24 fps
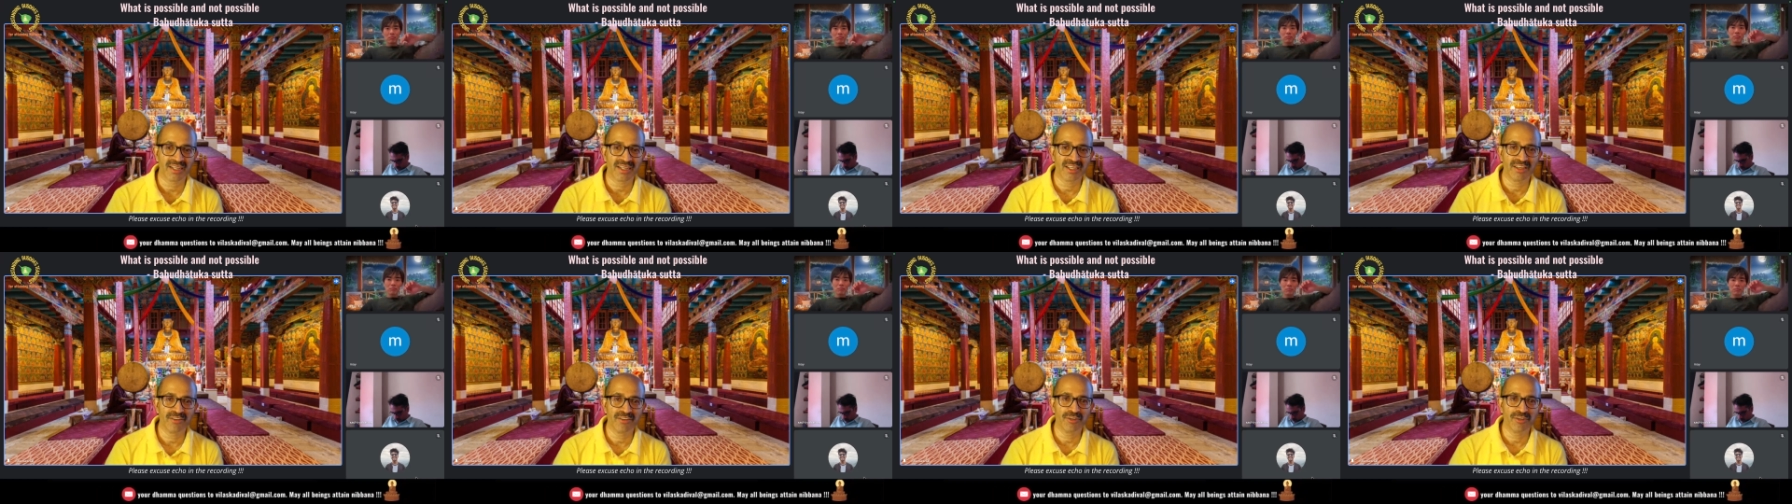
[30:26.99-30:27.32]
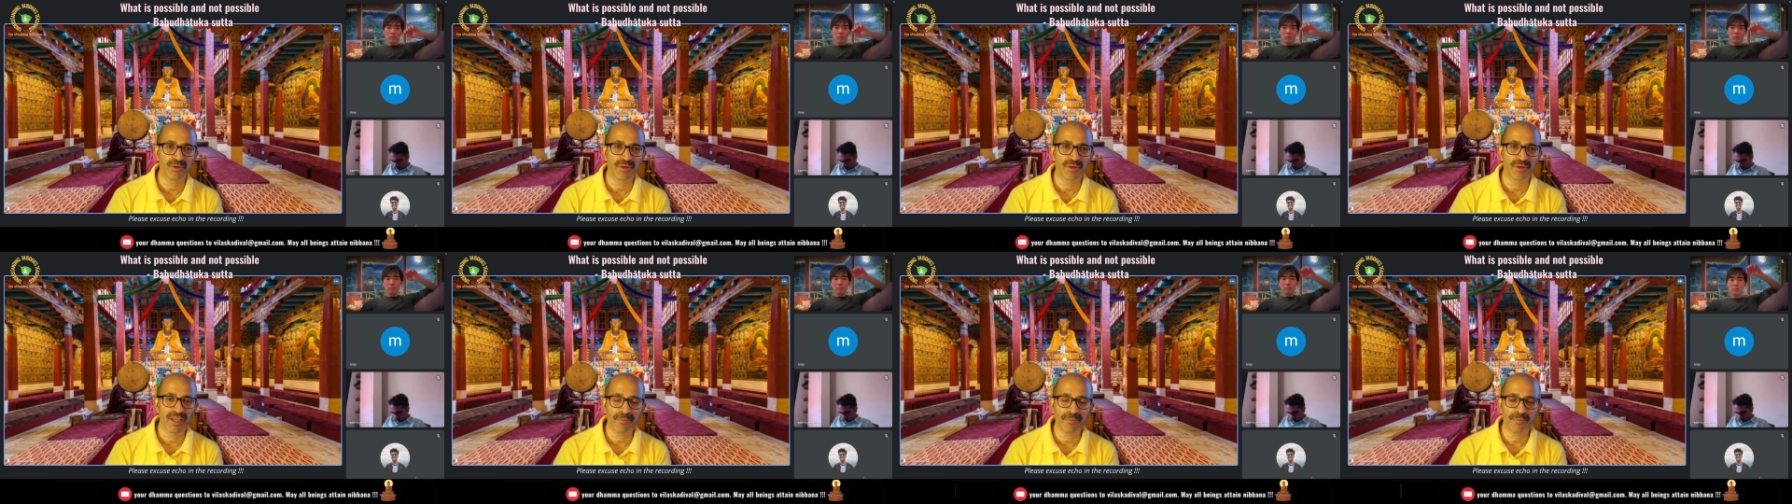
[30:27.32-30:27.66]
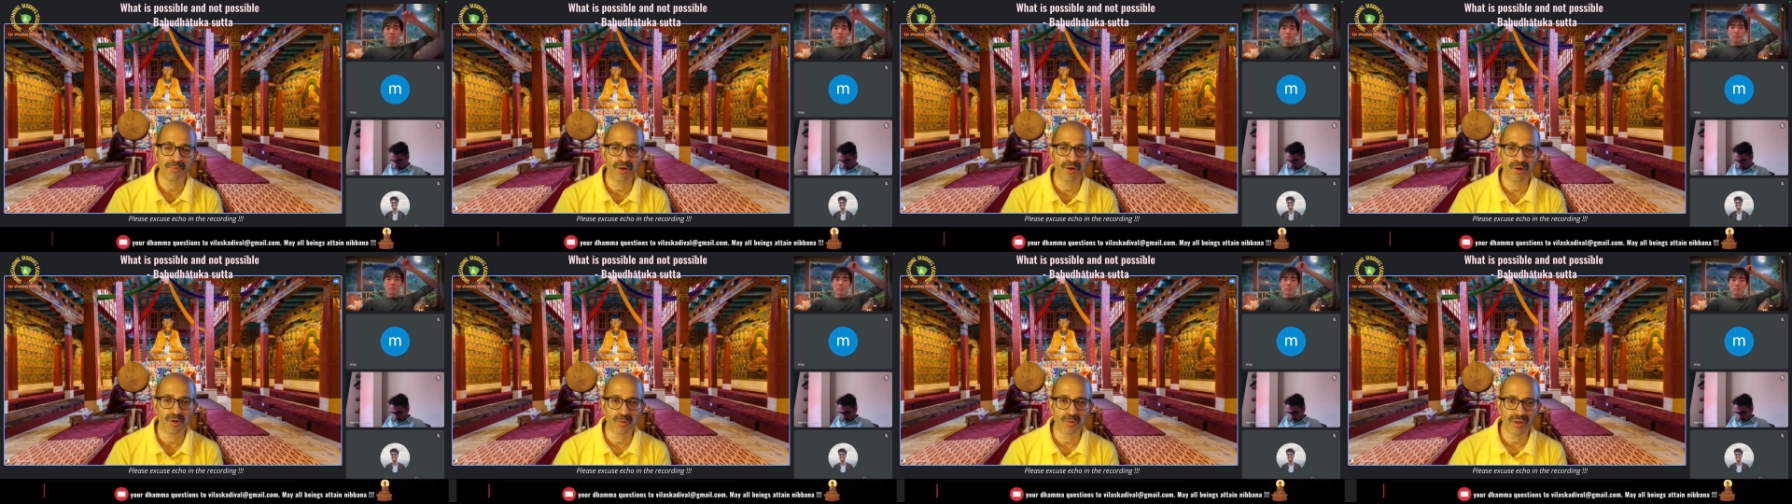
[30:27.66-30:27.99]
if you keep
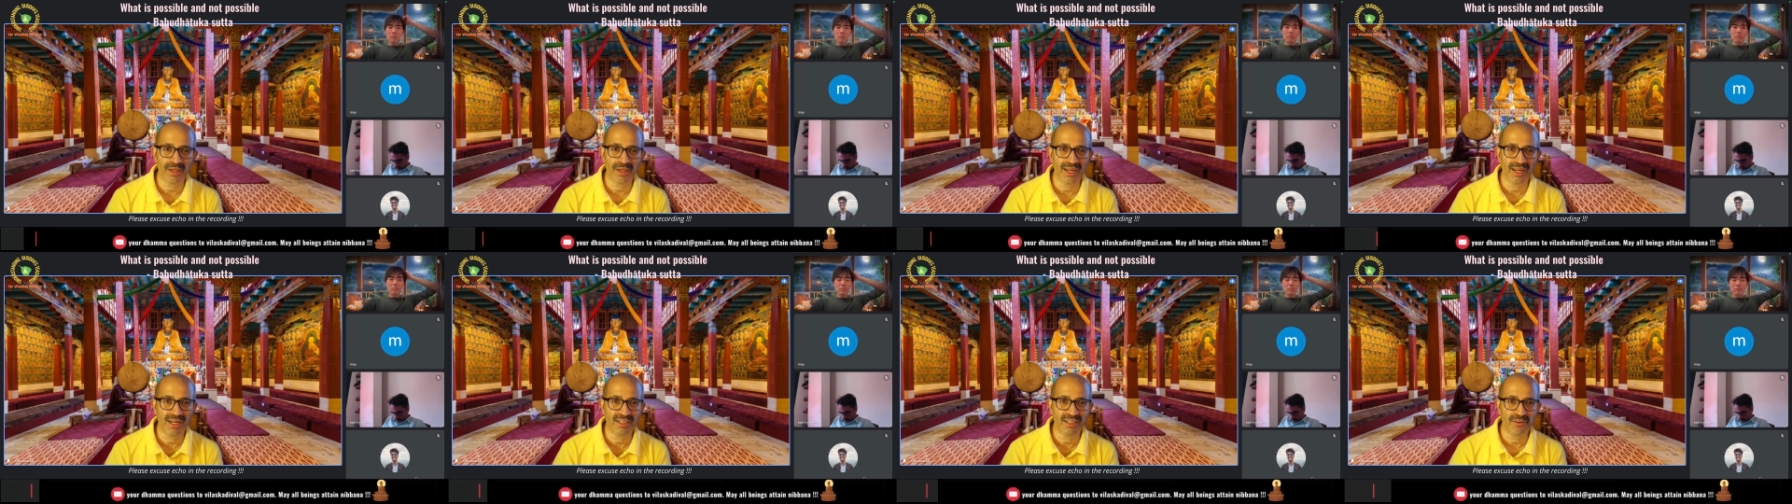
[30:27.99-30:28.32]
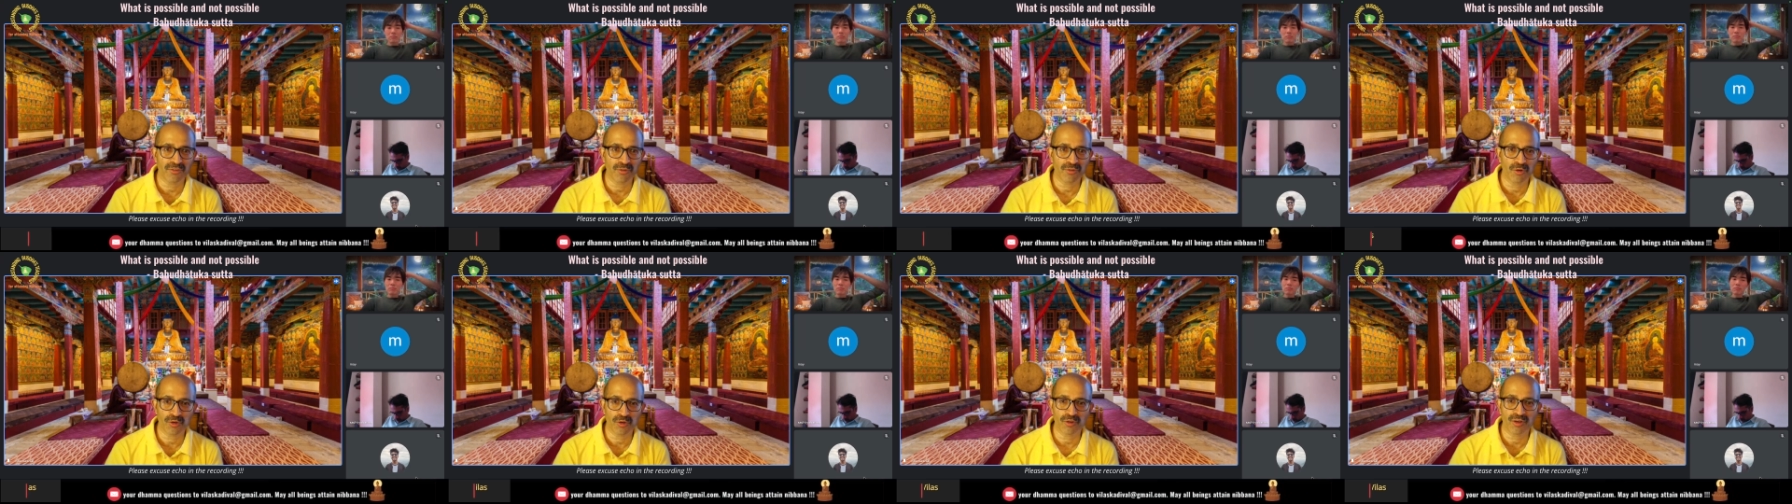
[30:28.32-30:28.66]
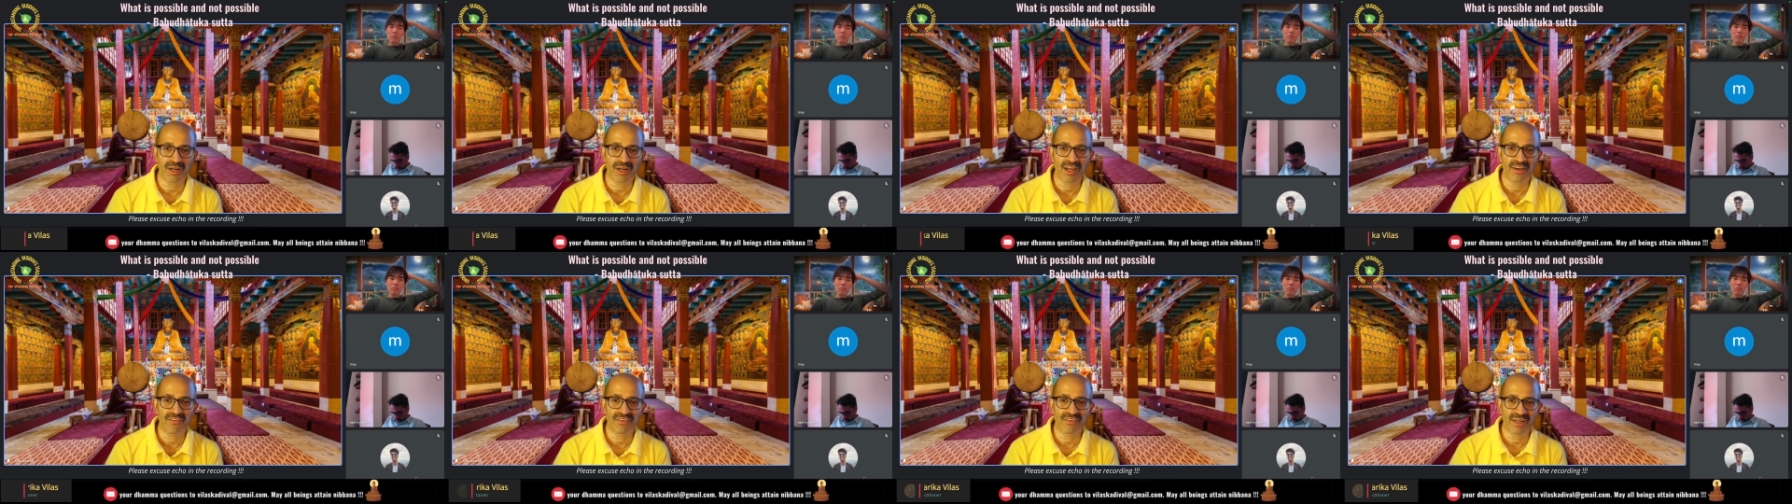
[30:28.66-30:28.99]
on looking at that
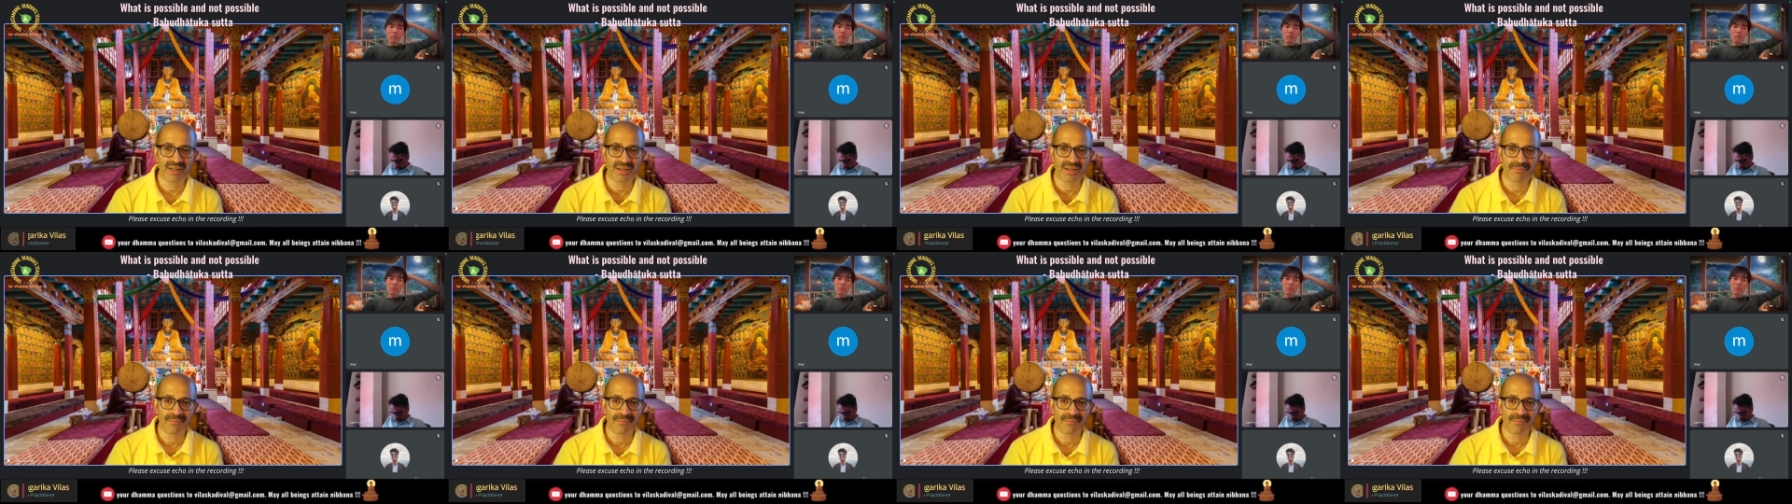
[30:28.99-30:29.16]
photograph and